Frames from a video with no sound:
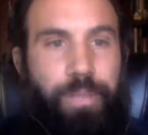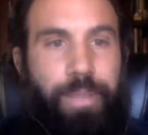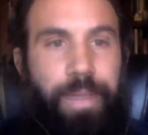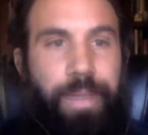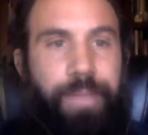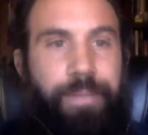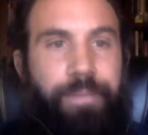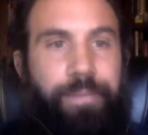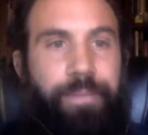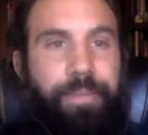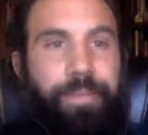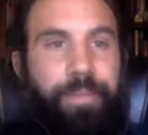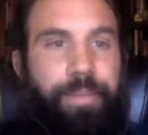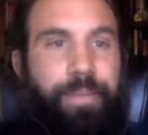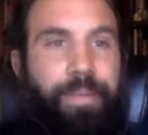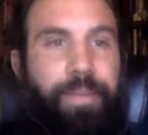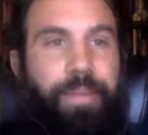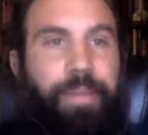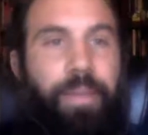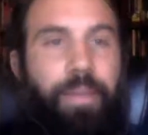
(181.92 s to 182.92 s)
on that.
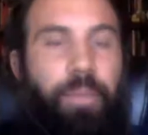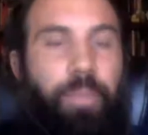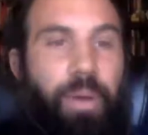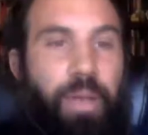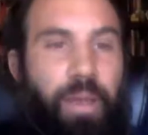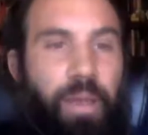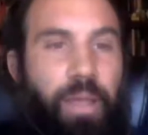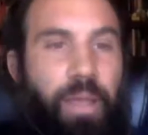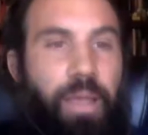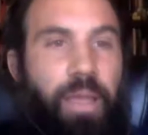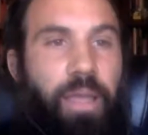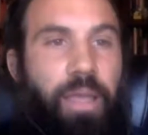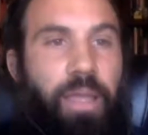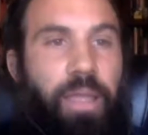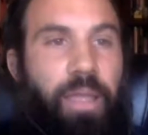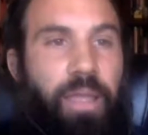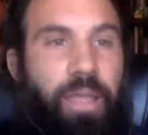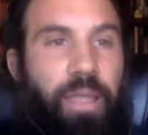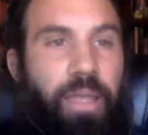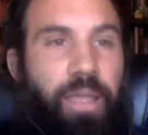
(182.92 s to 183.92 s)
But
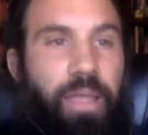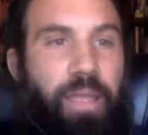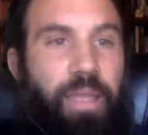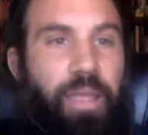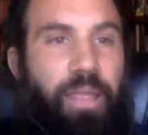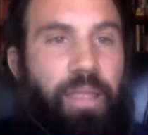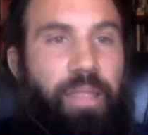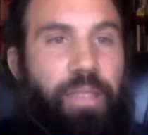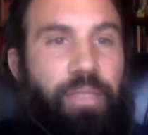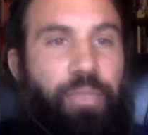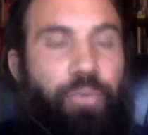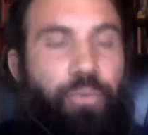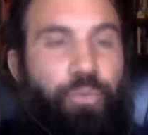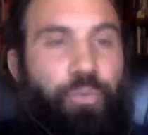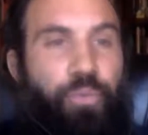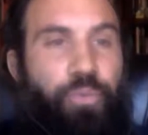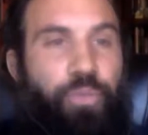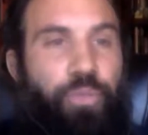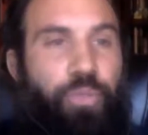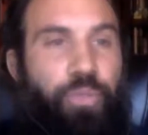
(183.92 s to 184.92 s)
the,
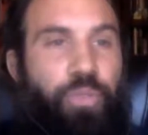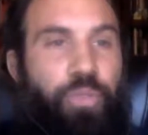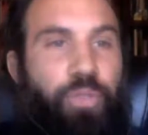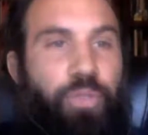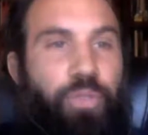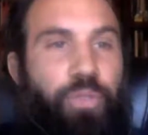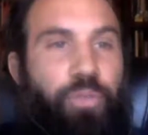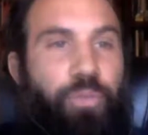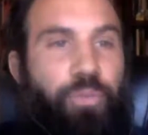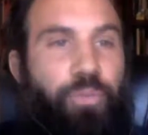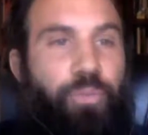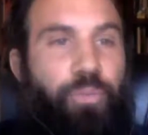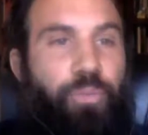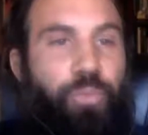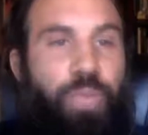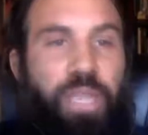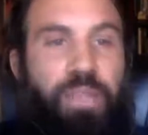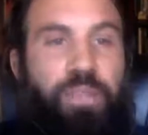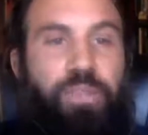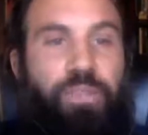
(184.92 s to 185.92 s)
the,
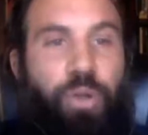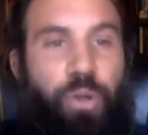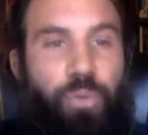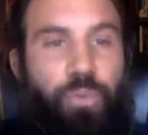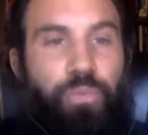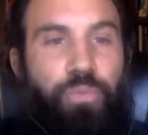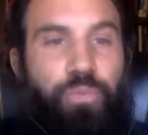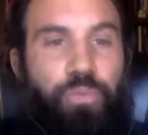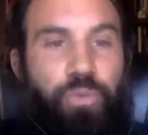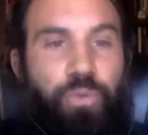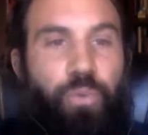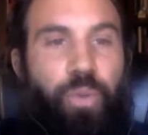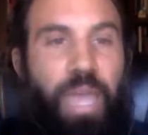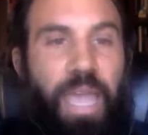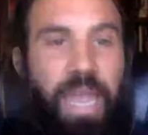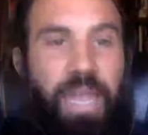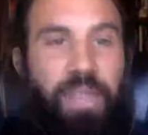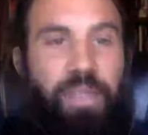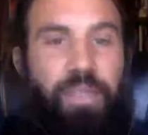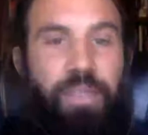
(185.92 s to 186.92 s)
we don't do
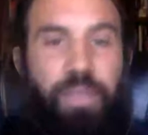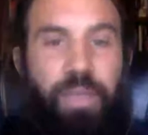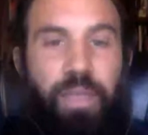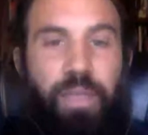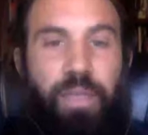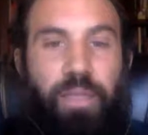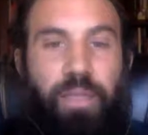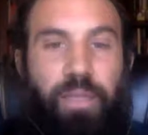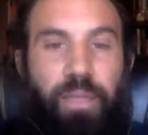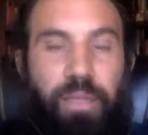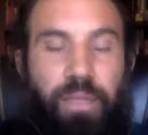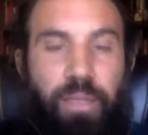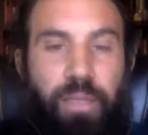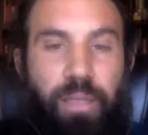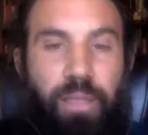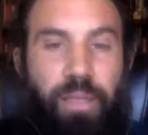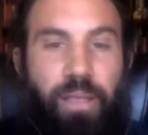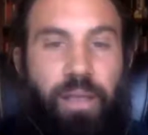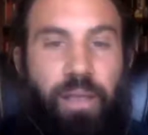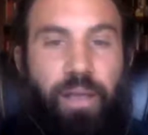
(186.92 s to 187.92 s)
anything
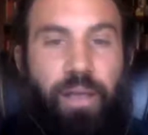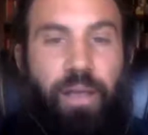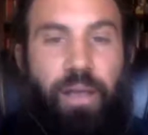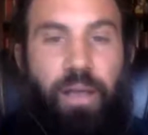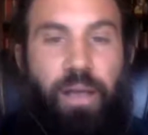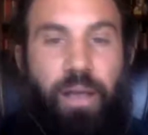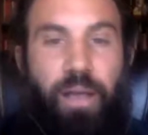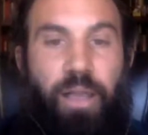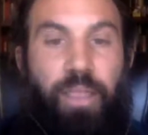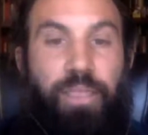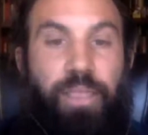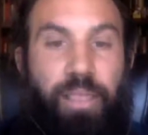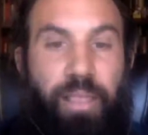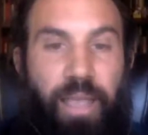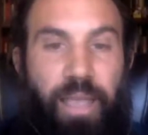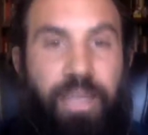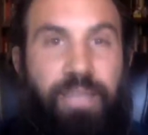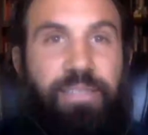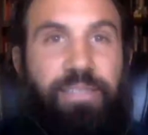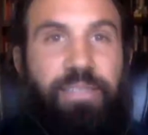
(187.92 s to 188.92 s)

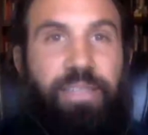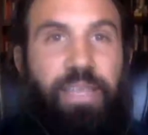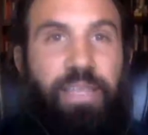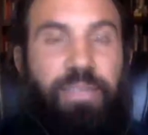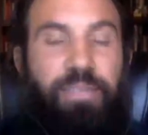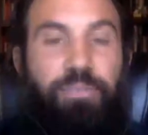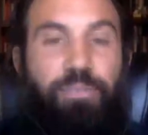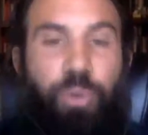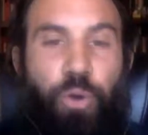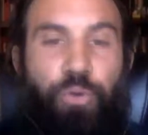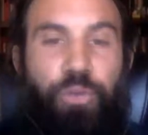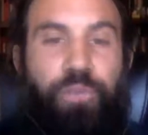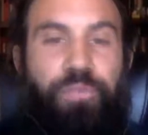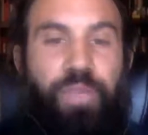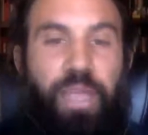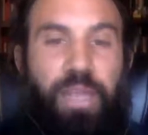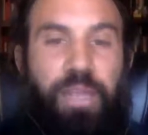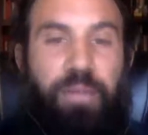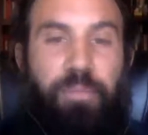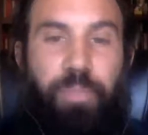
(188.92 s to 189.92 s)
unless it's
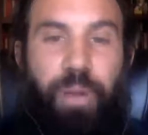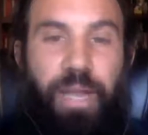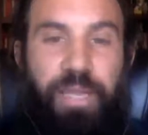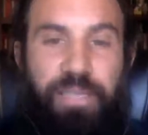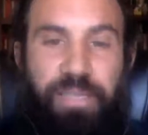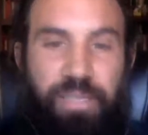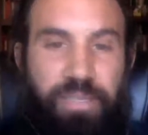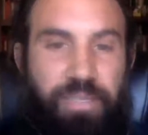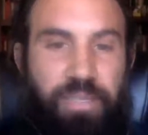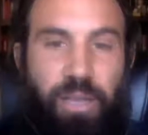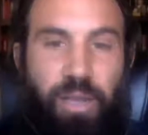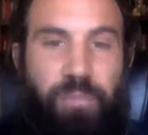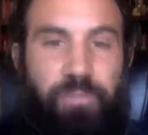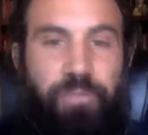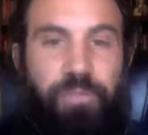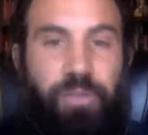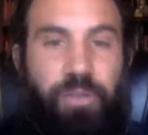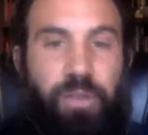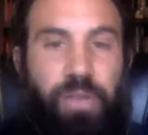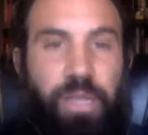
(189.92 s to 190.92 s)
motivated by
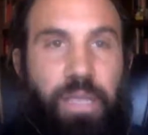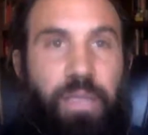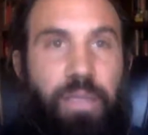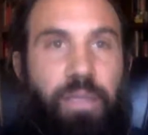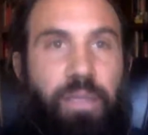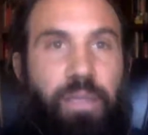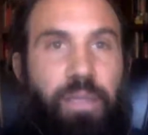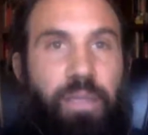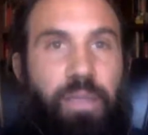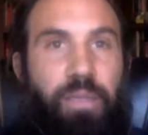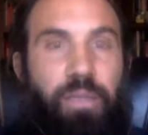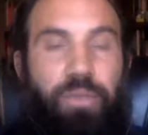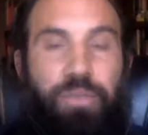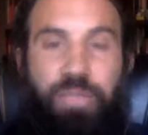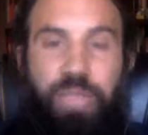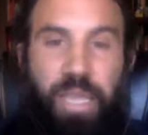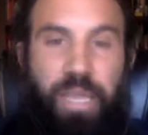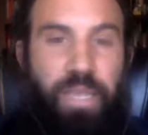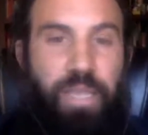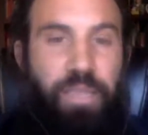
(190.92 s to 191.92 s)
discomfort. You're
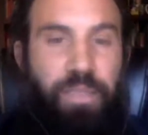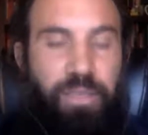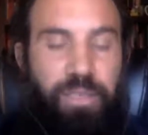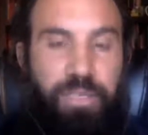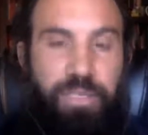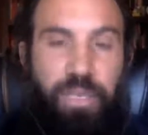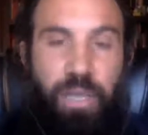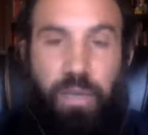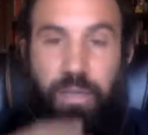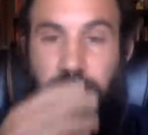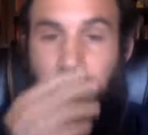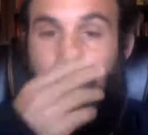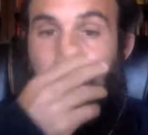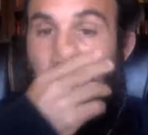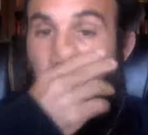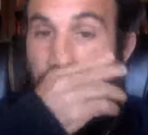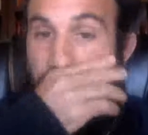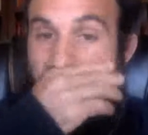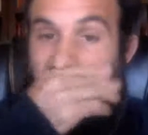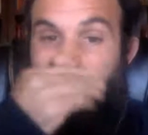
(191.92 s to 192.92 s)
standing in the sun, you
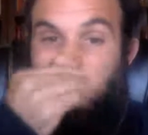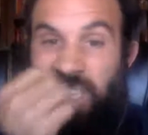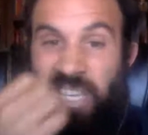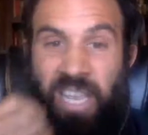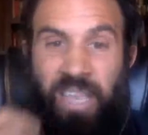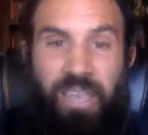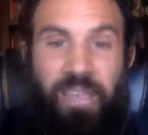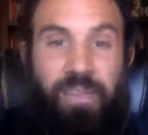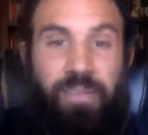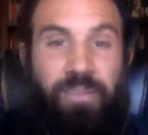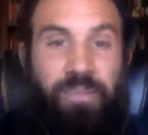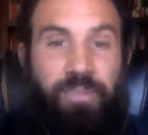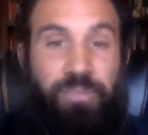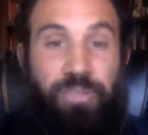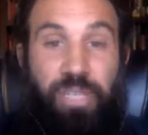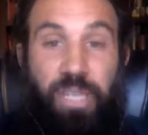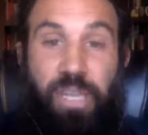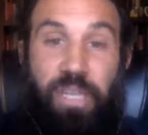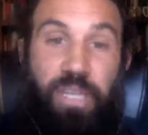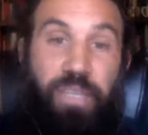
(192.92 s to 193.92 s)
move to the shade. You're
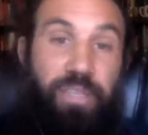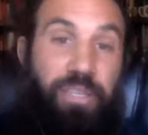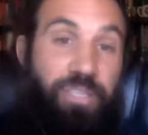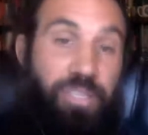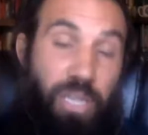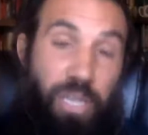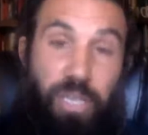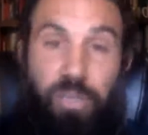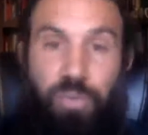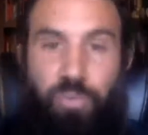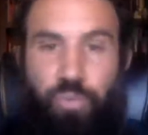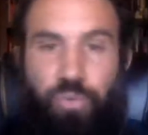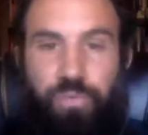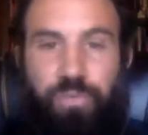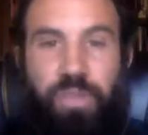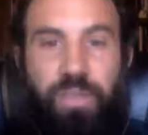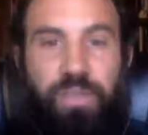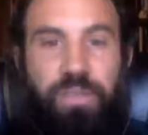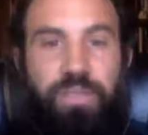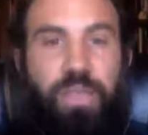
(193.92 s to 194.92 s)
standing in the shade, you
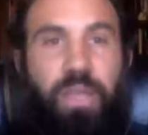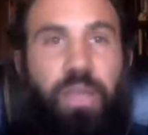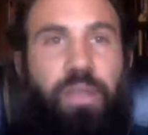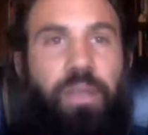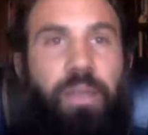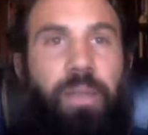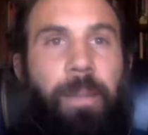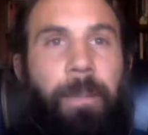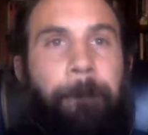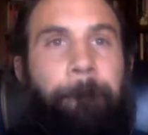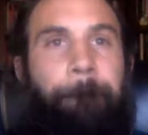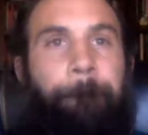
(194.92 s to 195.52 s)
move to the sun.